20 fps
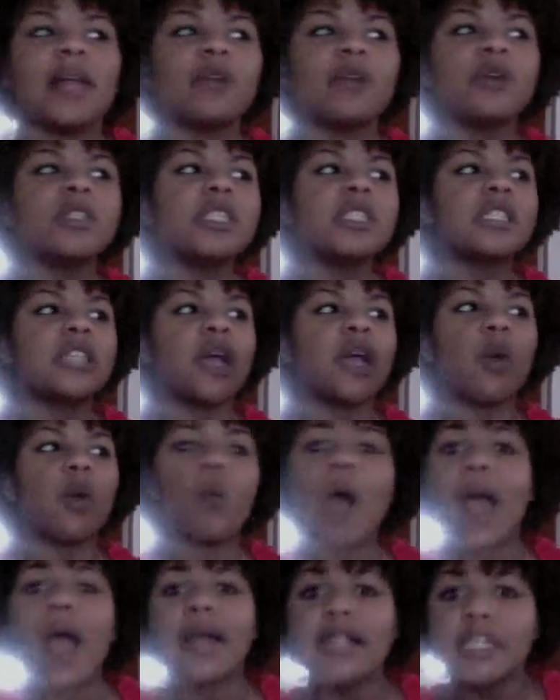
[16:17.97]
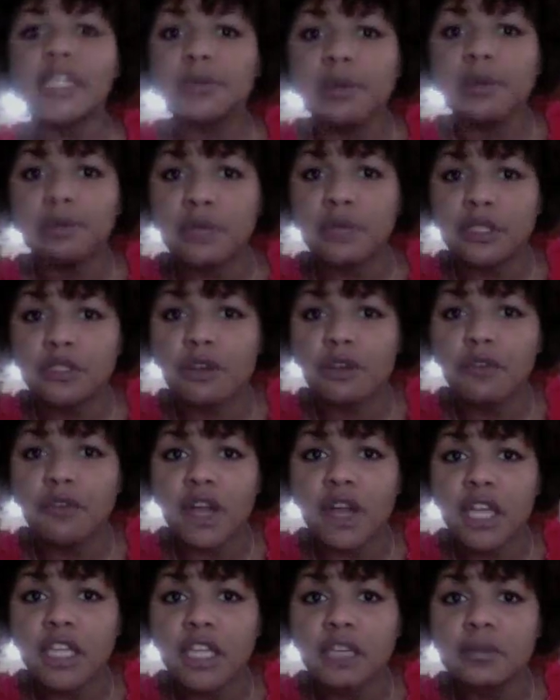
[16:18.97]
I don't understand why these people are so
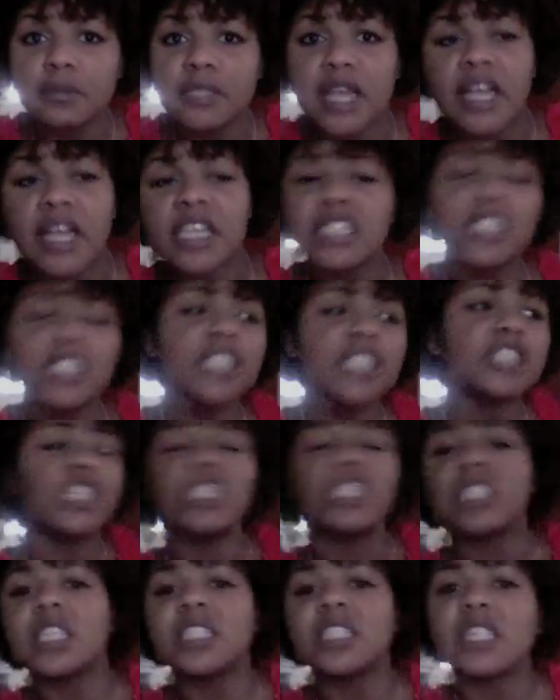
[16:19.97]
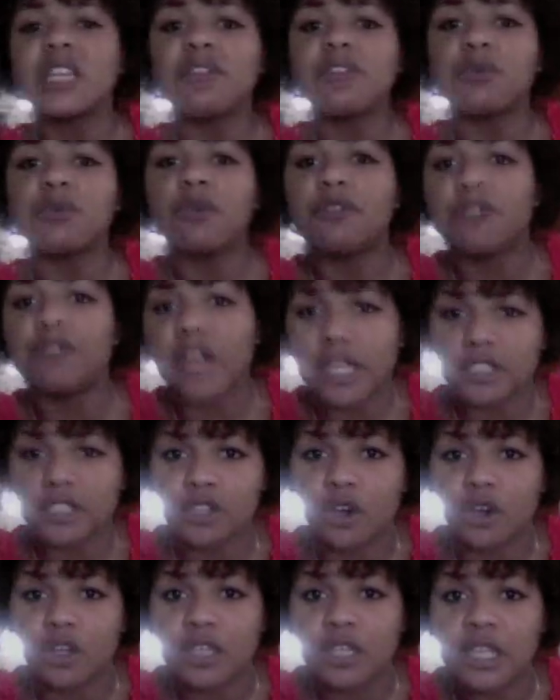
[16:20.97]
fucking upset, because this shit doesn't even reflect
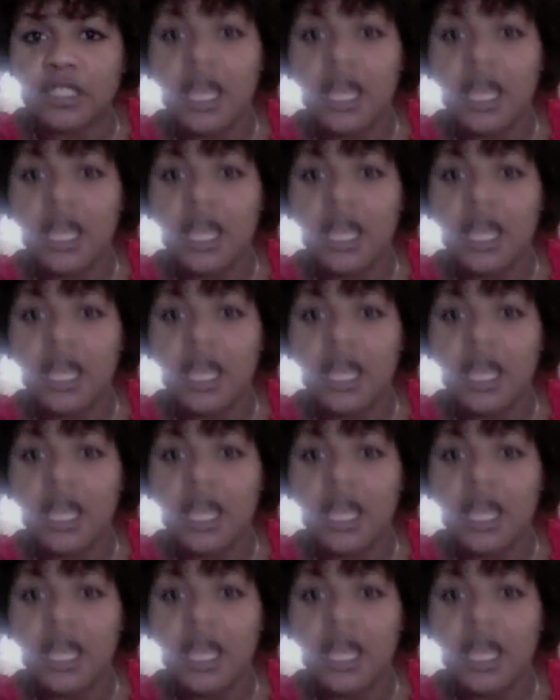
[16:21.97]
on us.